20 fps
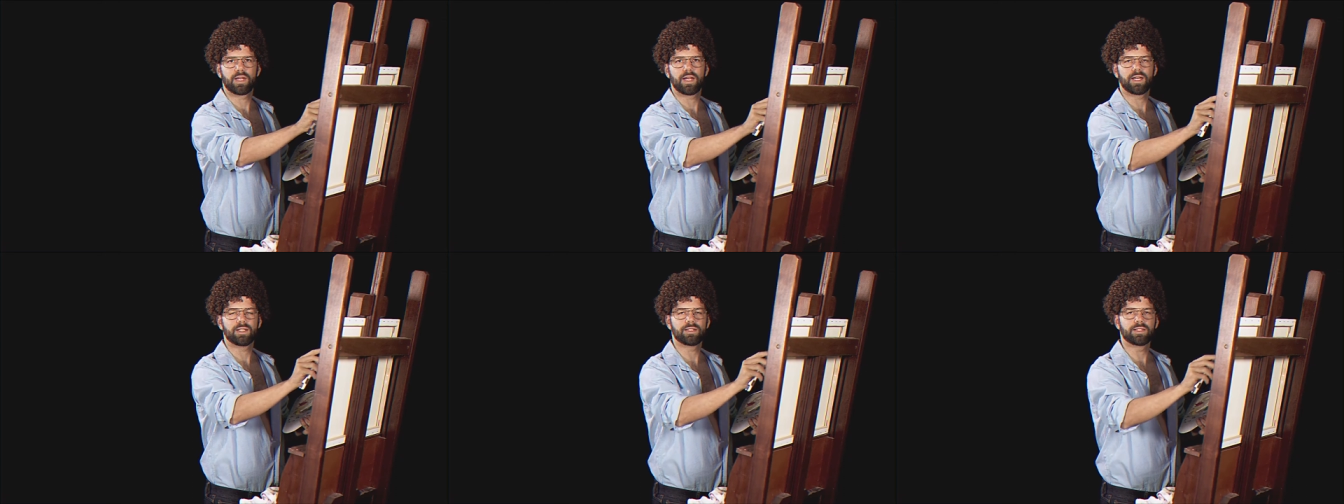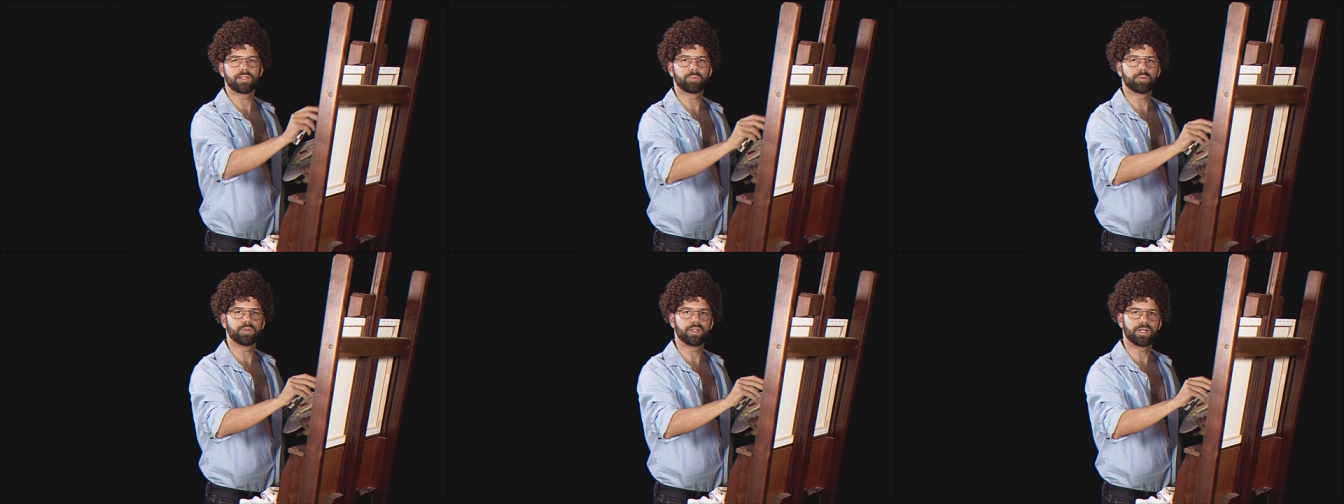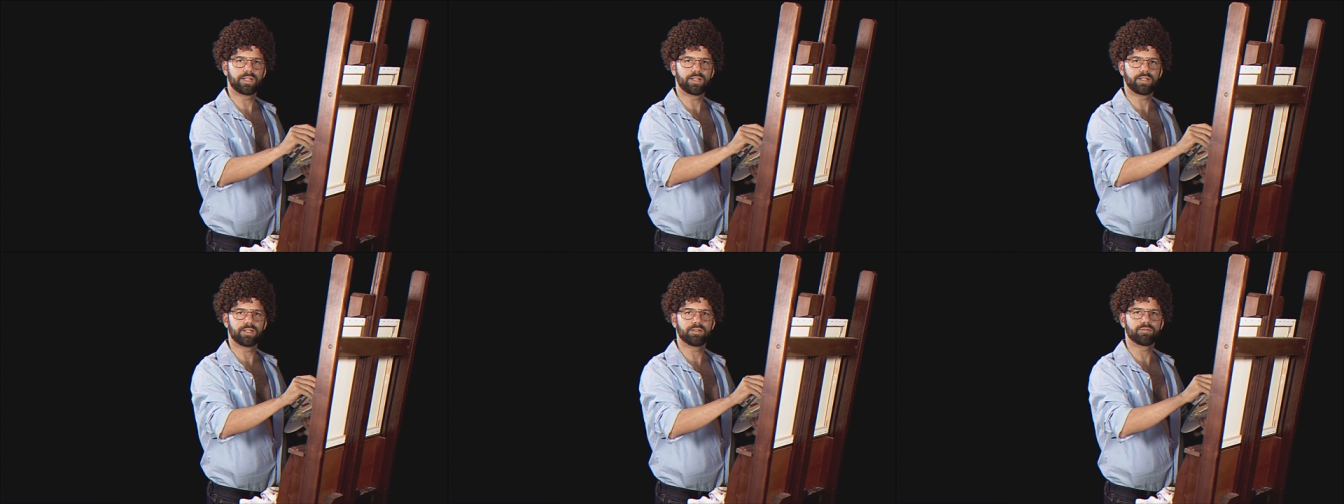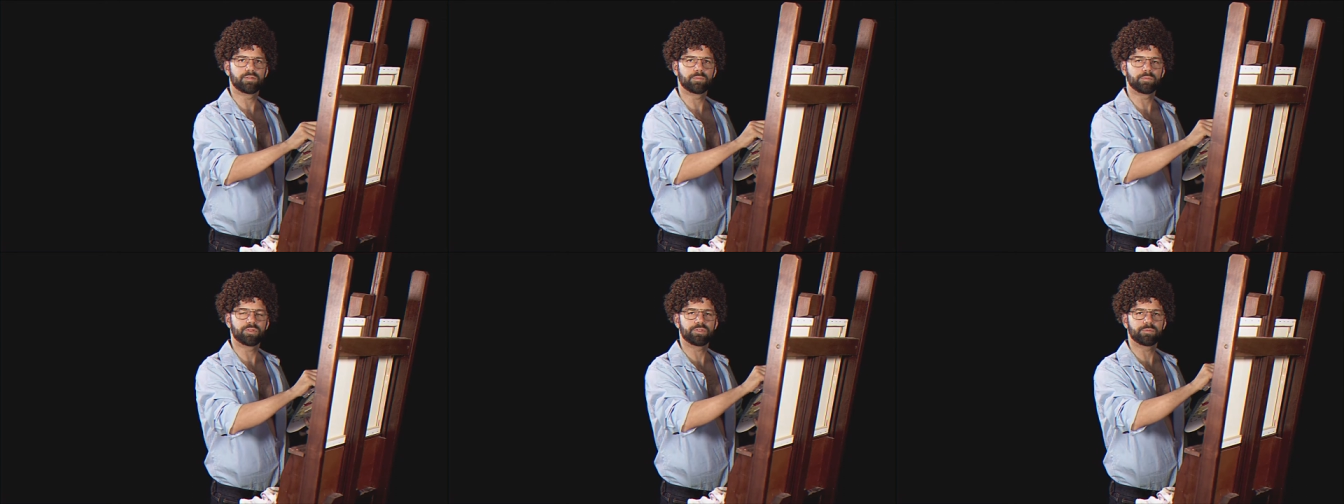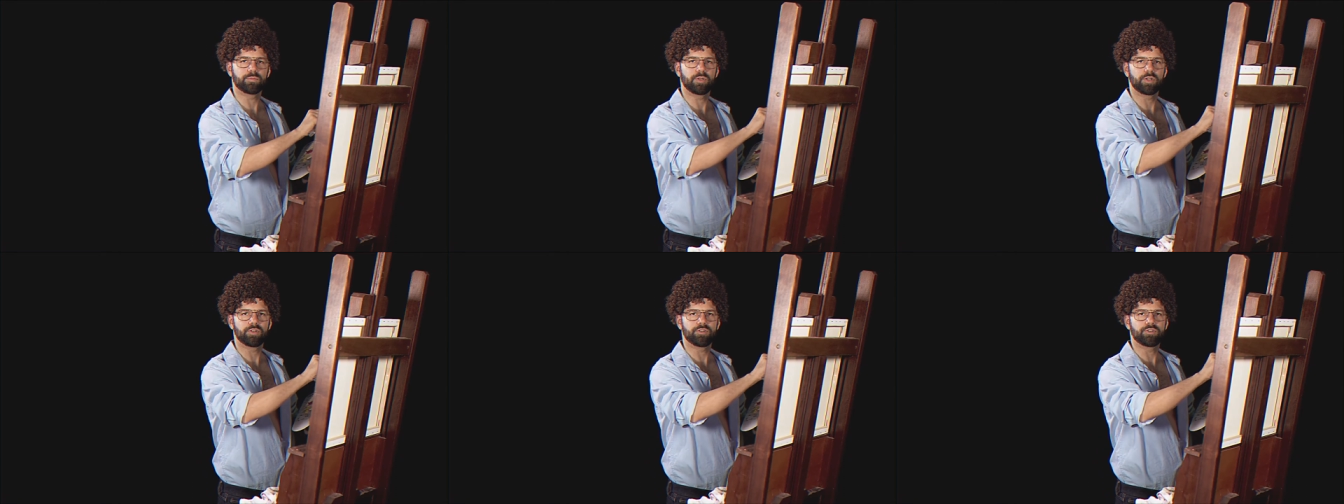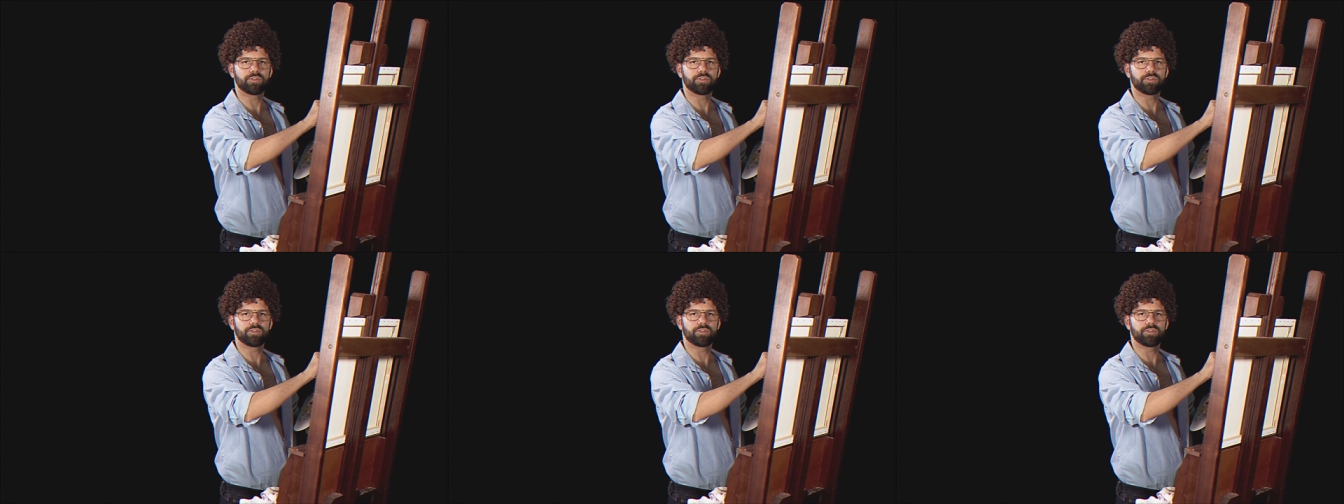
I liberated it from a small